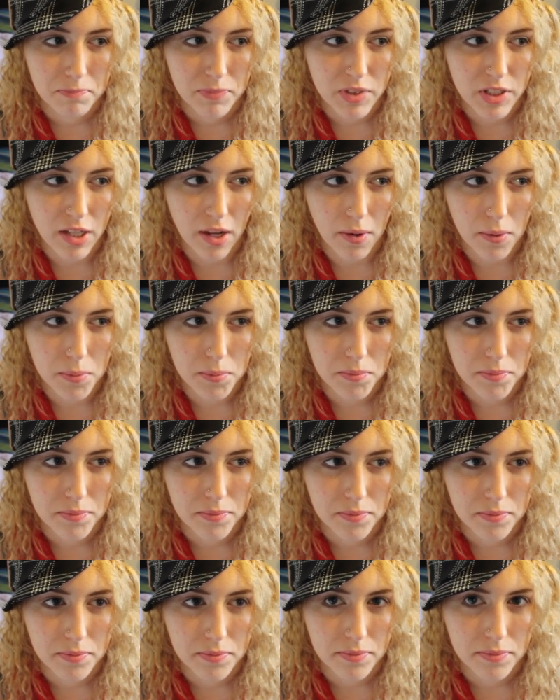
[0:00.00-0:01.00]
So,
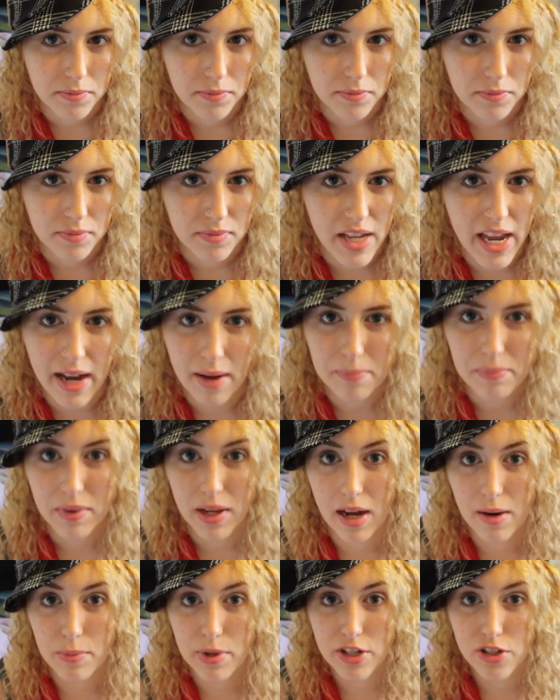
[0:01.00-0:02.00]
yeah,
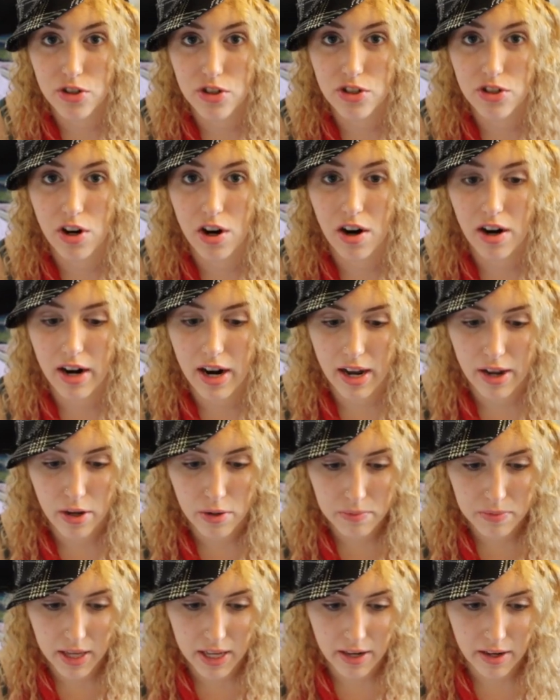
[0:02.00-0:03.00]
I'm Rachel Starr. I
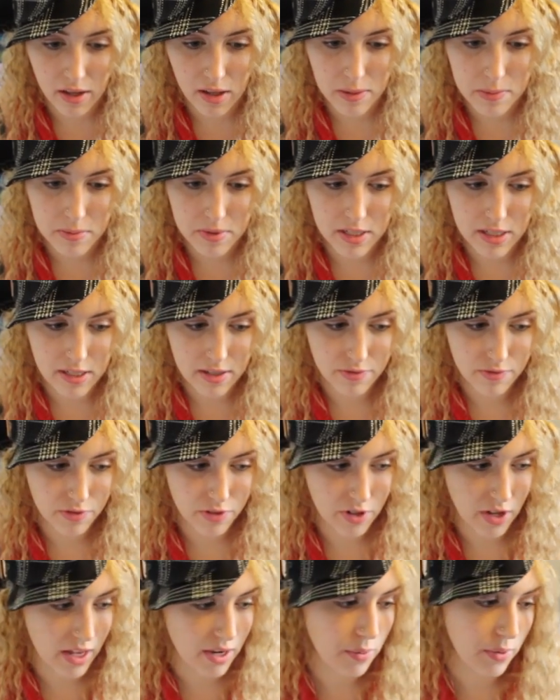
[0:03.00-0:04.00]
hope that helps.
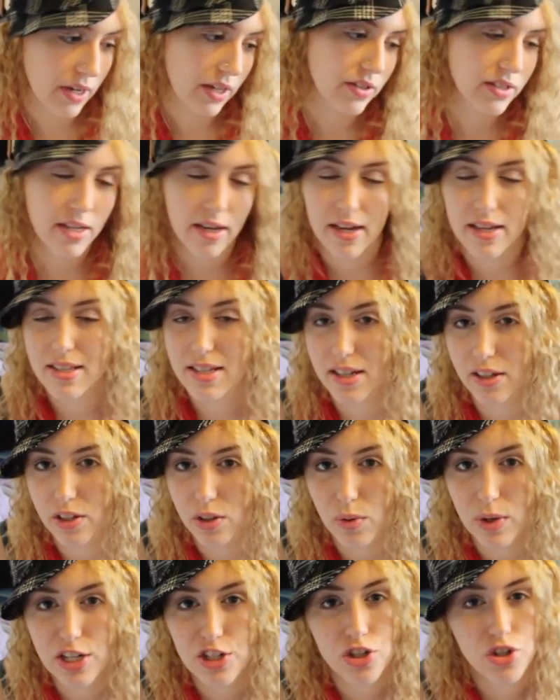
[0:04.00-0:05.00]
If anyone else has any
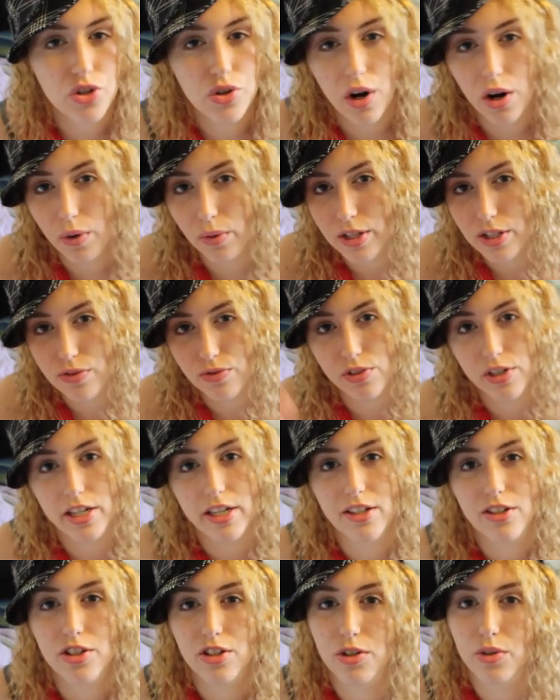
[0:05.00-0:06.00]
other questions, you're always
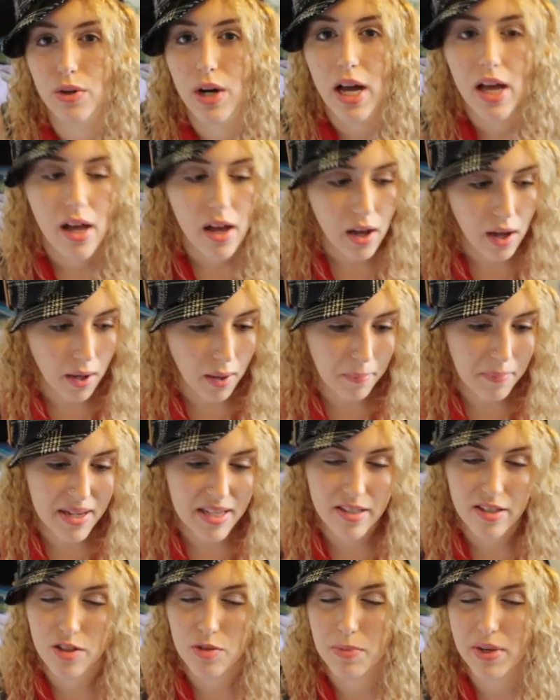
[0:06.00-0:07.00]
free to
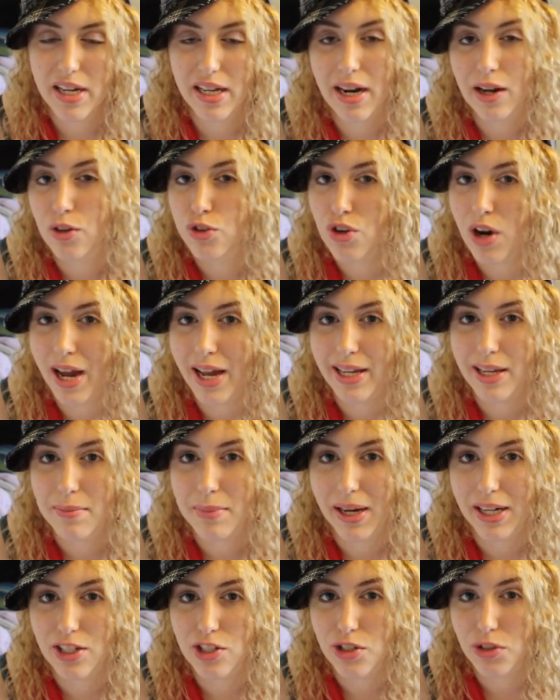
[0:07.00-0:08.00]
message me, and I'll try and
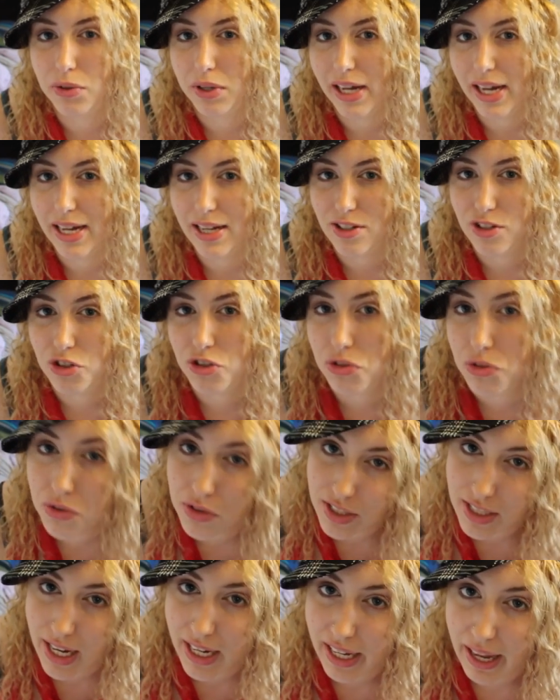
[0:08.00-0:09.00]
get back to you as
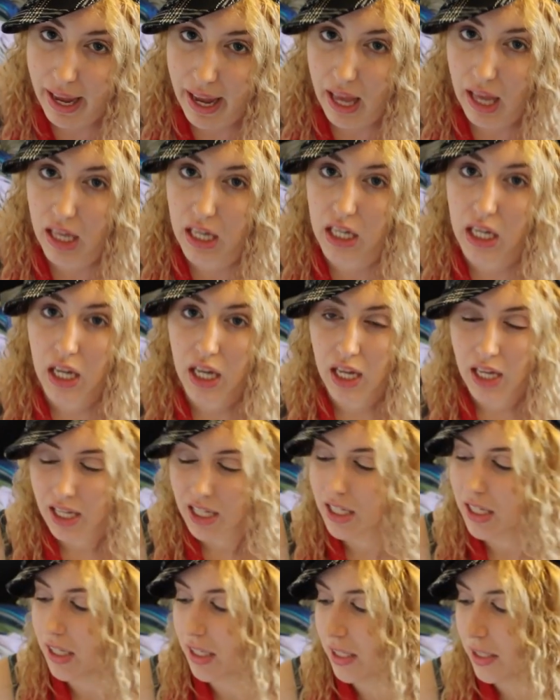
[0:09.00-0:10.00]
soon as I can.
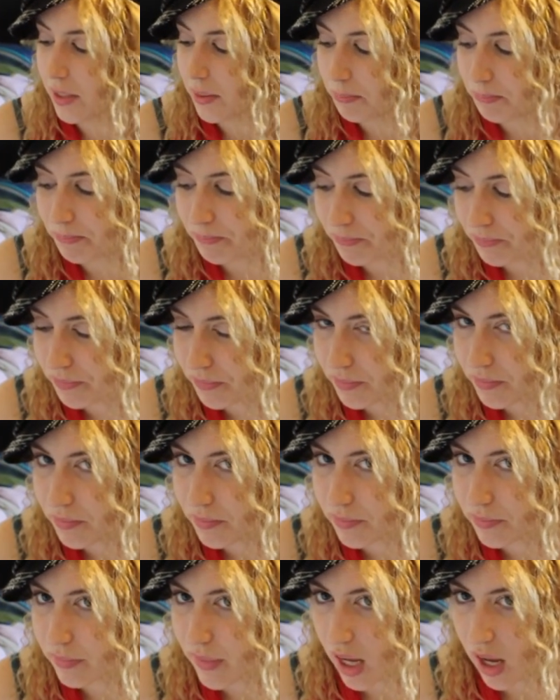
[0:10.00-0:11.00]

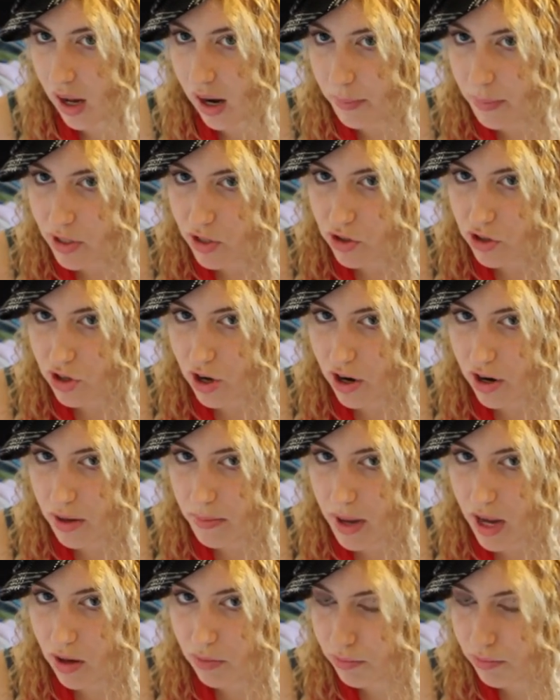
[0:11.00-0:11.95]
I'm Rachel Starr, and I'm